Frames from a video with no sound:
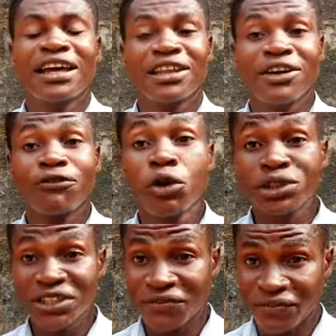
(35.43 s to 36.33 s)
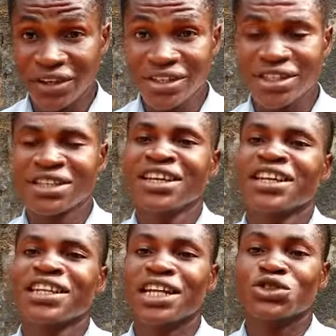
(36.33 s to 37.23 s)
the floating feed
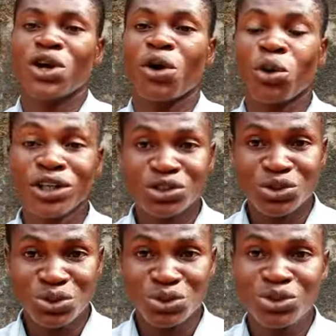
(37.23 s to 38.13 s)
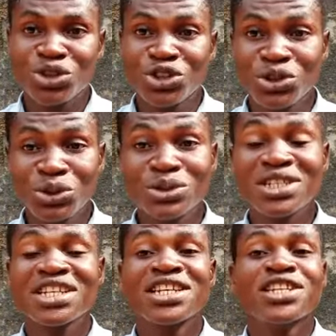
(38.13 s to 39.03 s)
that you are going to
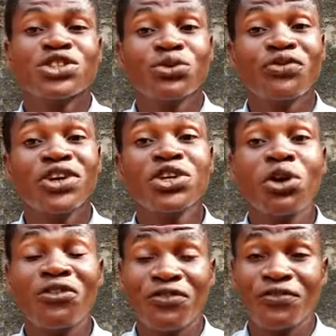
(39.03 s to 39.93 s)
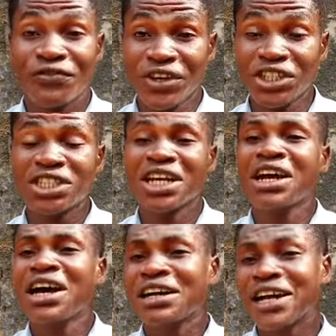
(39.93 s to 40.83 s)
use to feed your fish
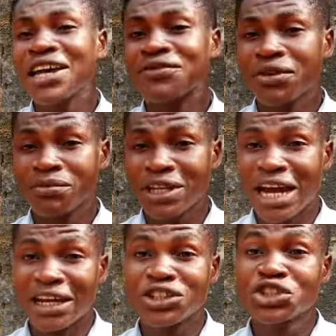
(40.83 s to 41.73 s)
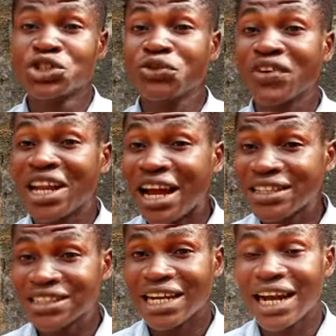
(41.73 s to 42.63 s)
right from their juvenile
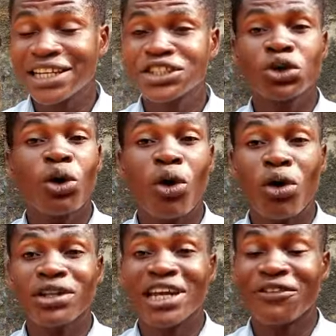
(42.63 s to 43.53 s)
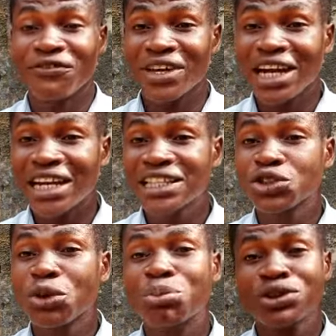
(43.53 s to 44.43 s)
size or their fingerless
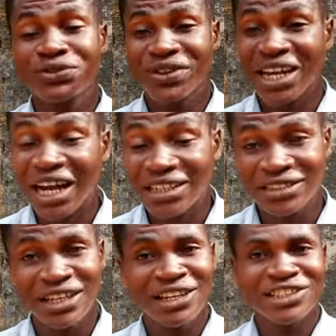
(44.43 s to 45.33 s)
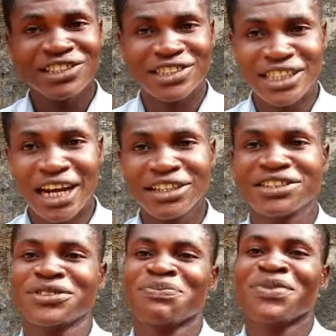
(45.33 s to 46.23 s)
or post fingerless
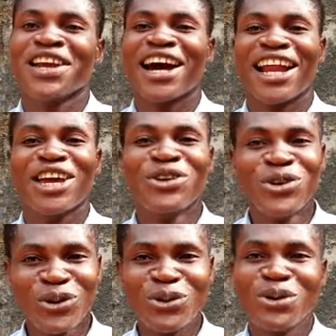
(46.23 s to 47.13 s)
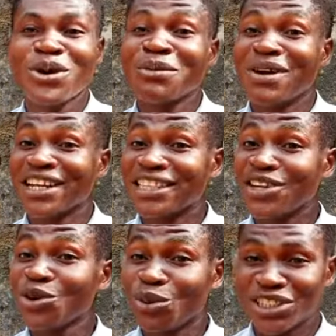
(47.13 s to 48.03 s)
size. And I know by the time
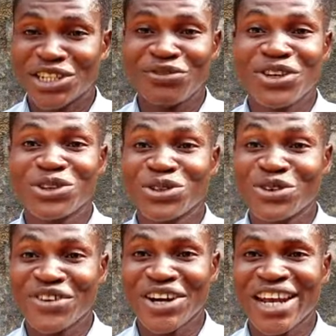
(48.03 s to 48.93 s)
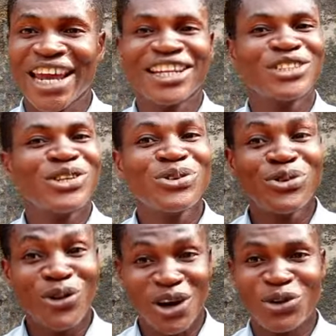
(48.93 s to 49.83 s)
you watch the video to the very end,
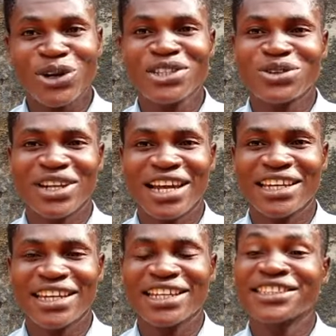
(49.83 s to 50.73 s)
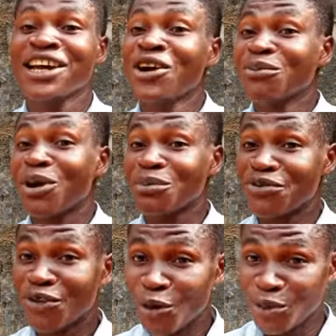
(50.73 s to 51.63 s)
you are going to like it. But
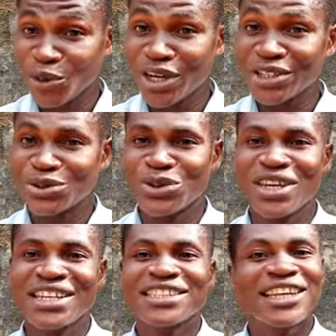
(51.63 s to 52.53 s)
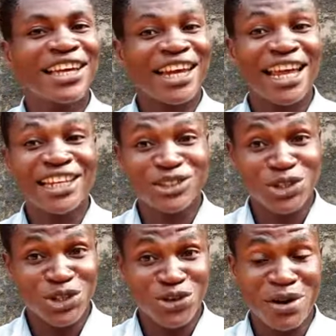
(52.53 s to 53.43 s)
before we go into it, kindly
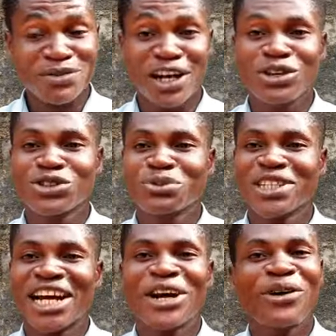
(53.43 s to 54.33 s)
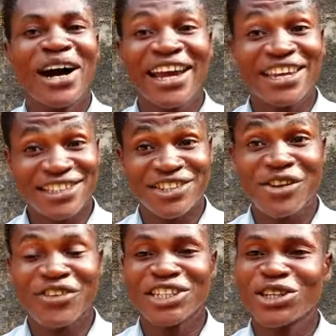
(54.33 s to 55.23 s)
subscribe to our YouTube channel and hit the
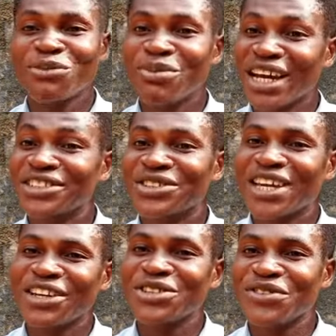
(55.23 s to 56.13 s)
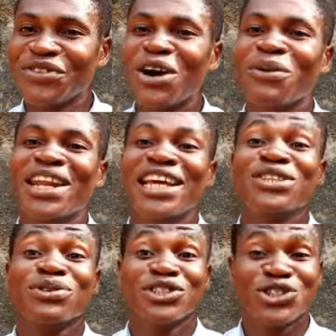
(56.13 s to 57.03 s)
notification bell to get notified when next
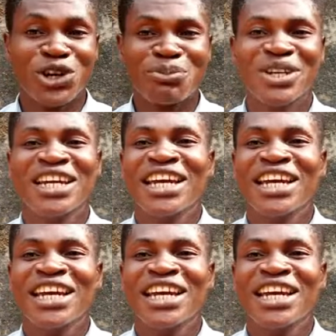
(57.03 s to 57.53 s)
we drop